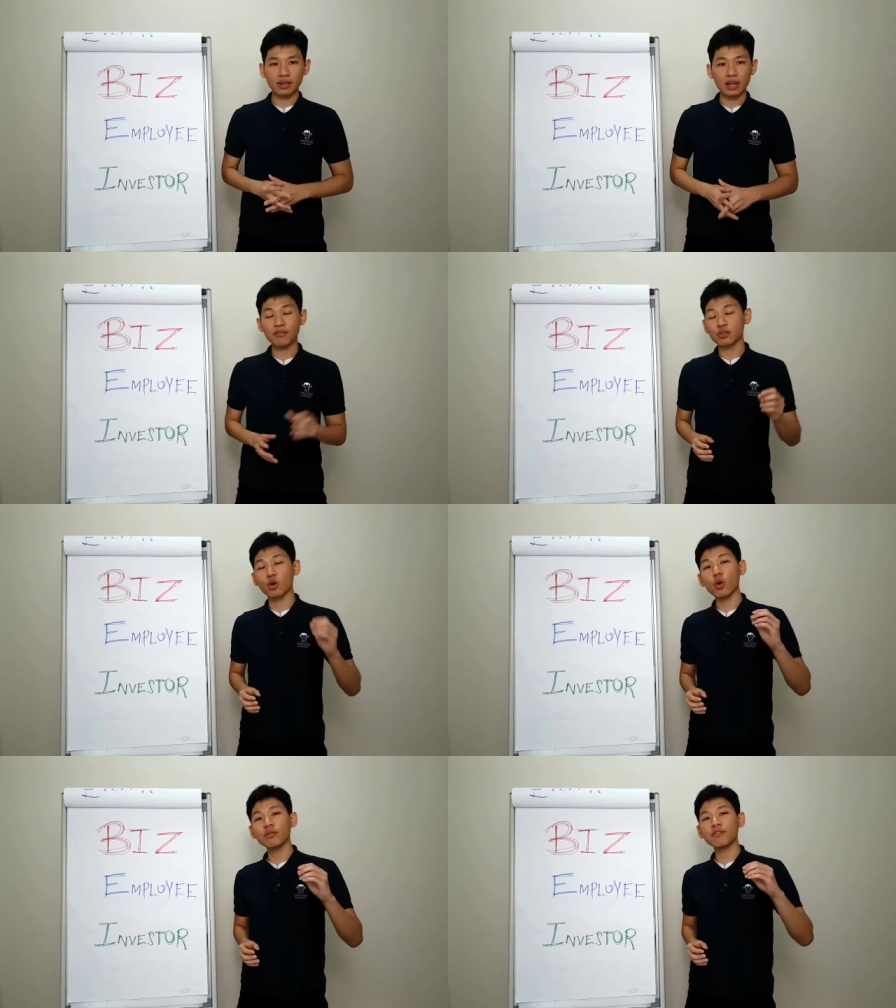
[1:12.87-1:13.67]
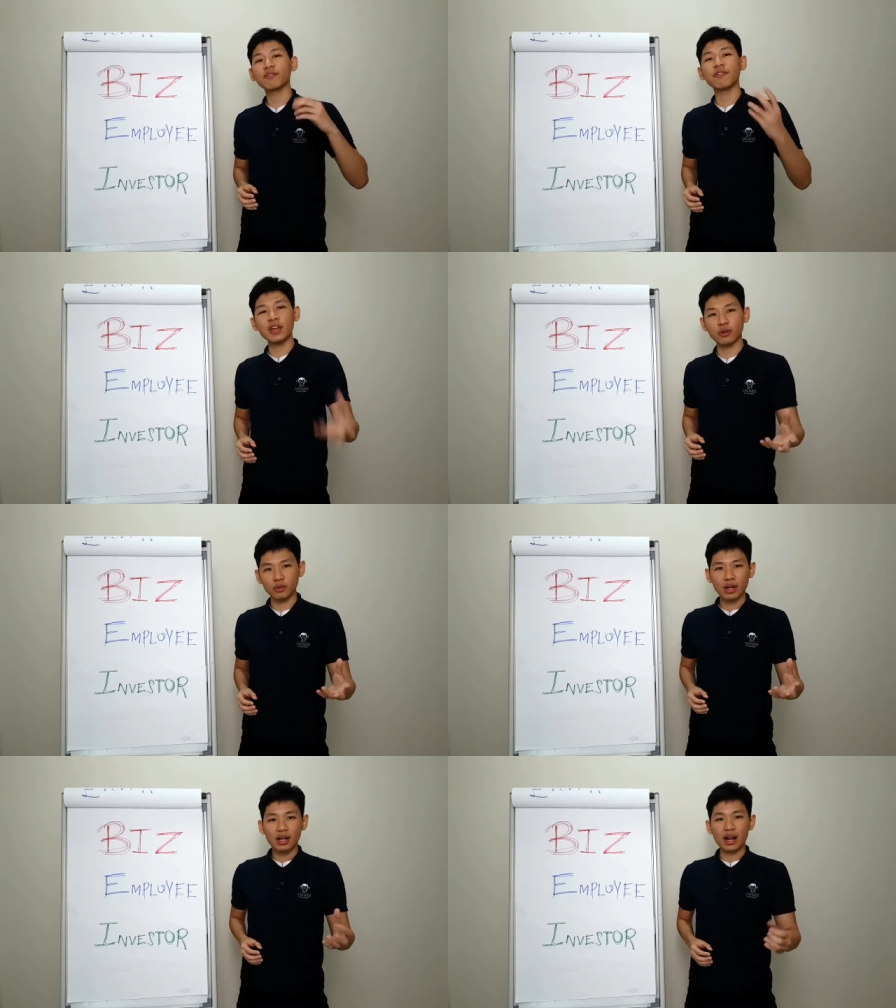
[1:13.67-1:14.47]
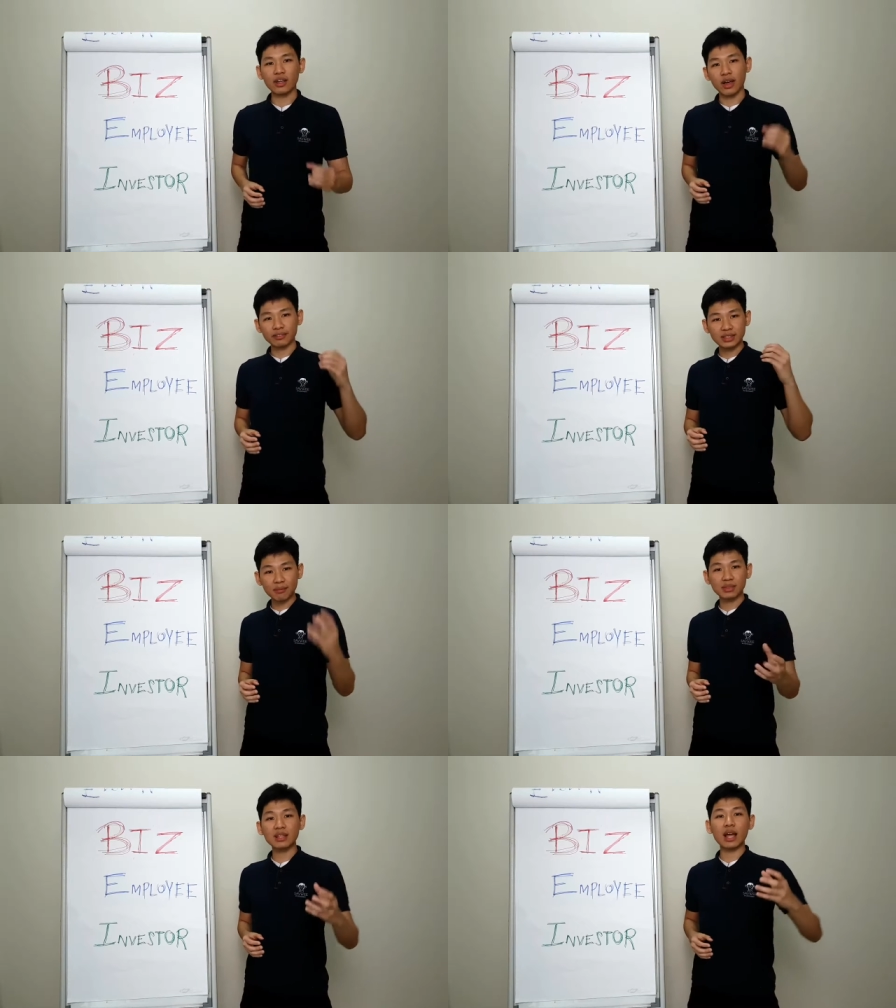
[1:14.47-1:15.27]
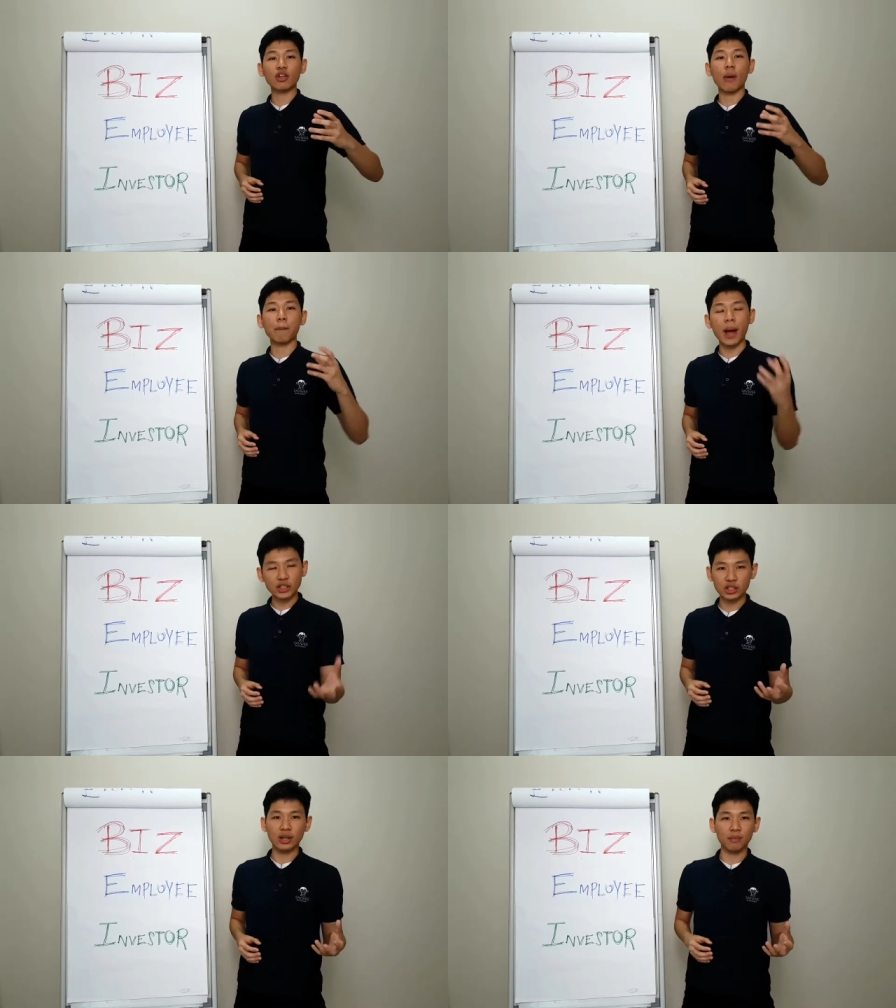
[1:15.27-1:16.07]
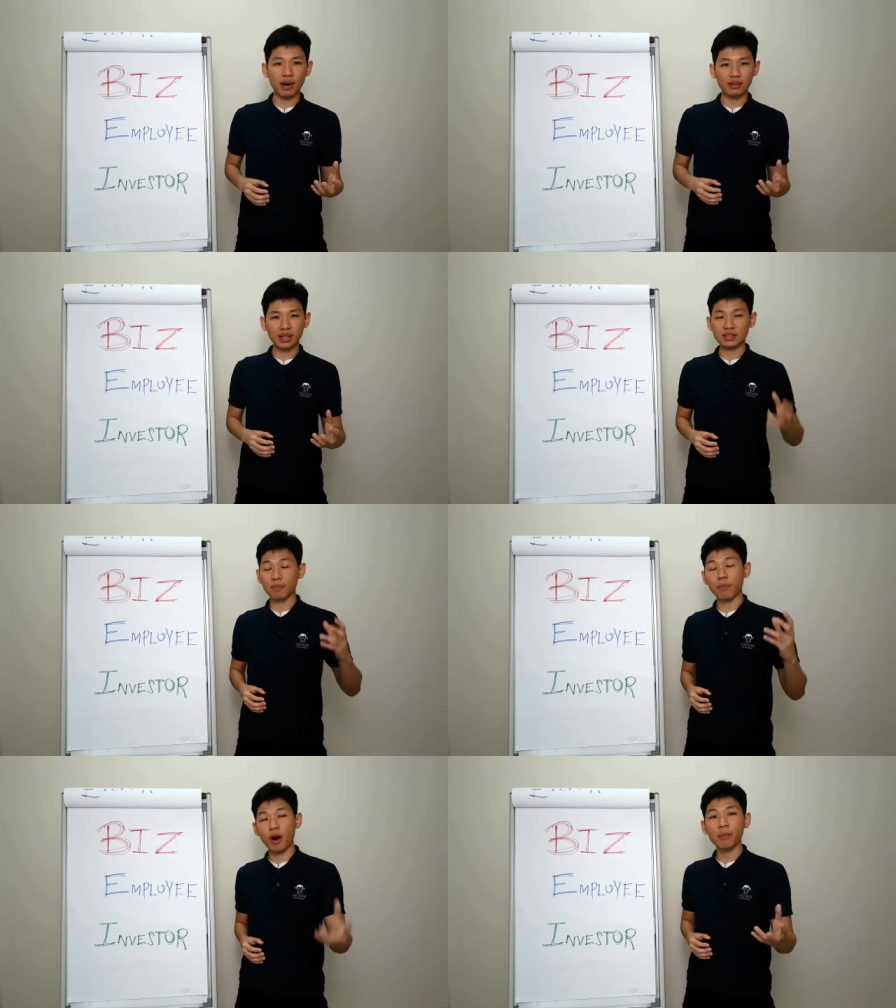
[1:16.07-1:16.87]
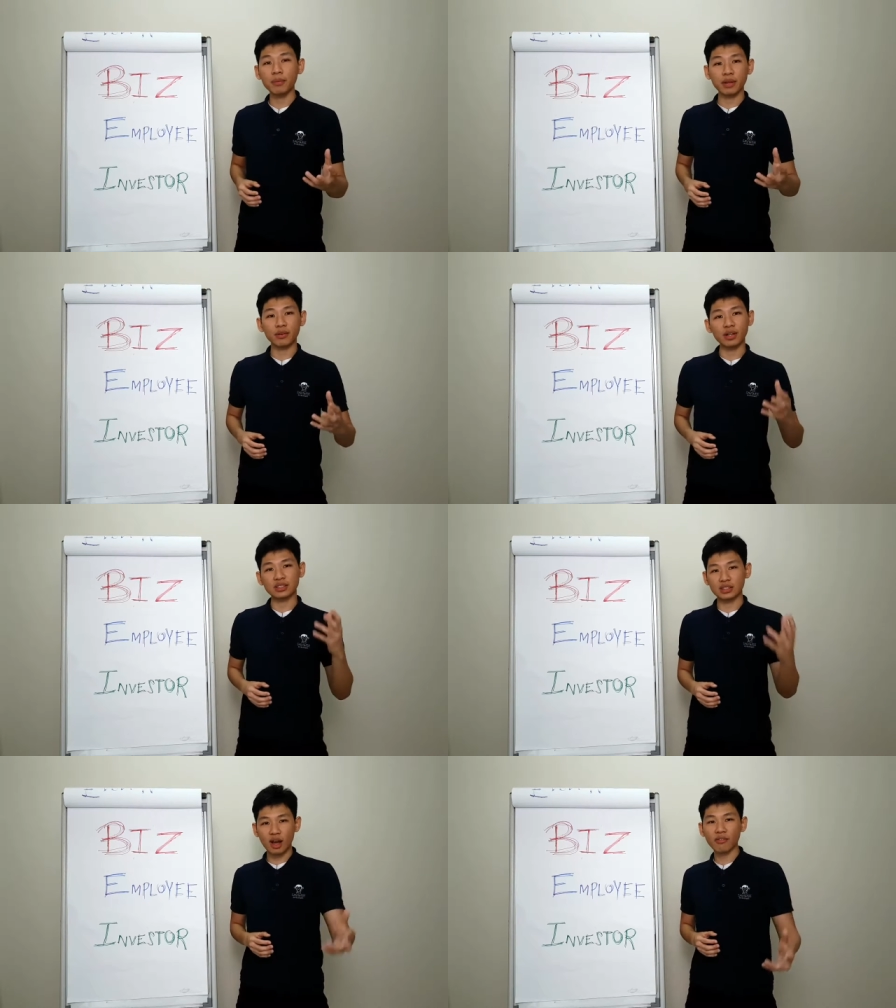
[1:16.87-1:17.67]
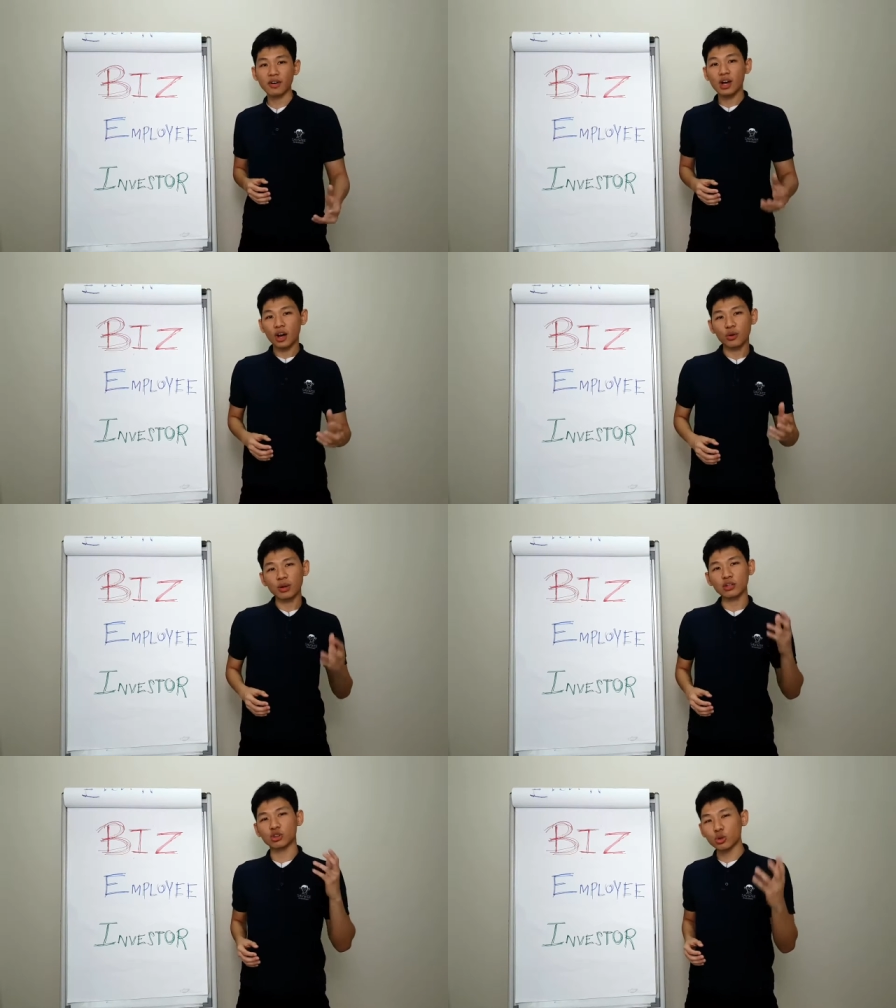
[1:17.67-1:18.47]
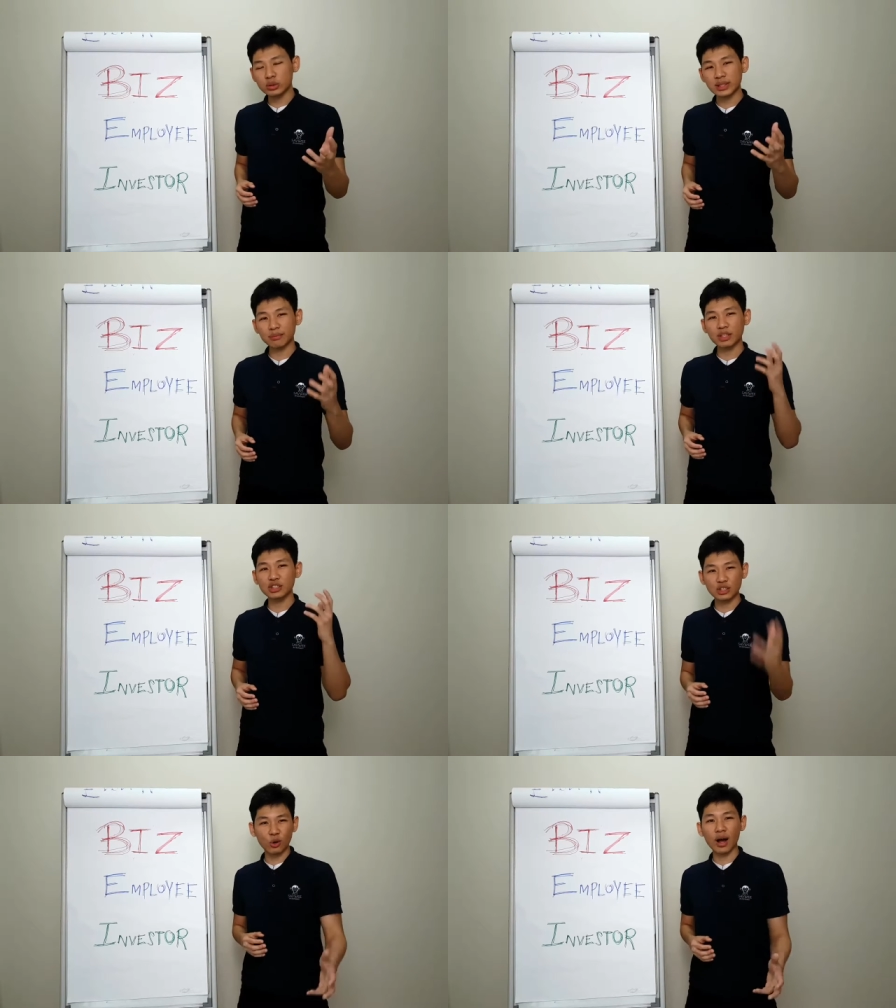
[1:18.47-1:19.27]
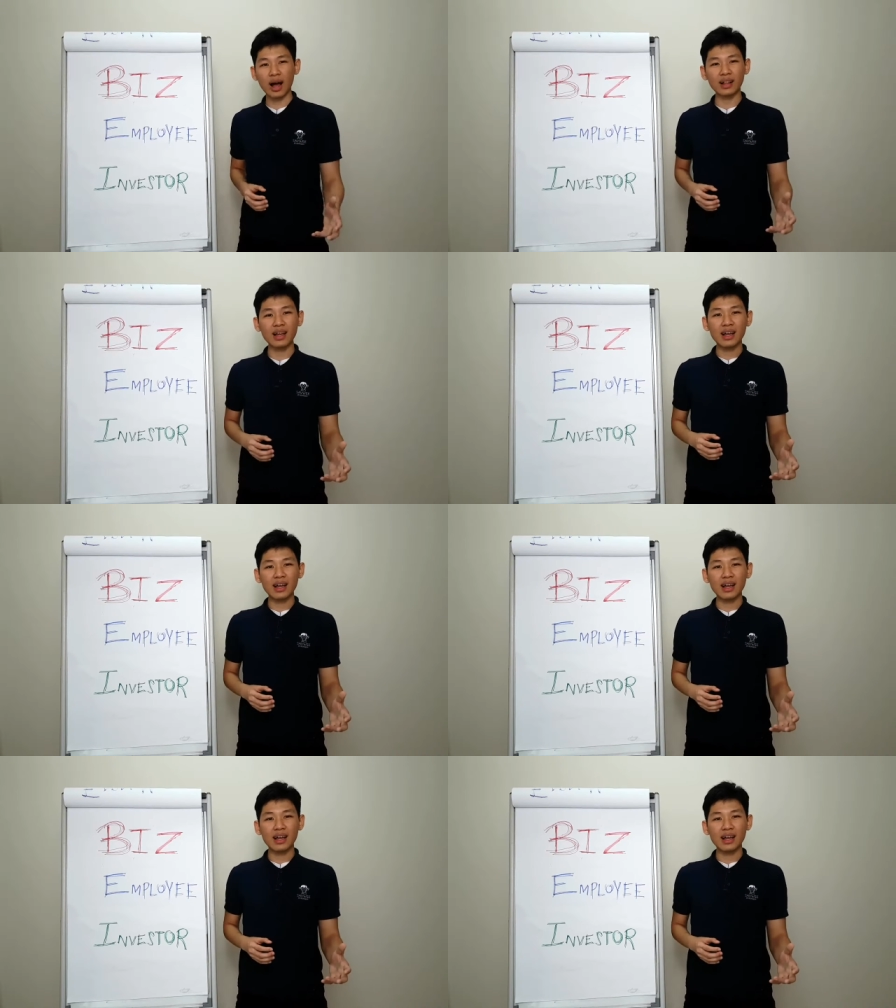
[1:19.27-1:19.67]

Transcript: If you don't feel like you have something that you're passionate about, there's a problem that you want to solve, or you want to do something so hard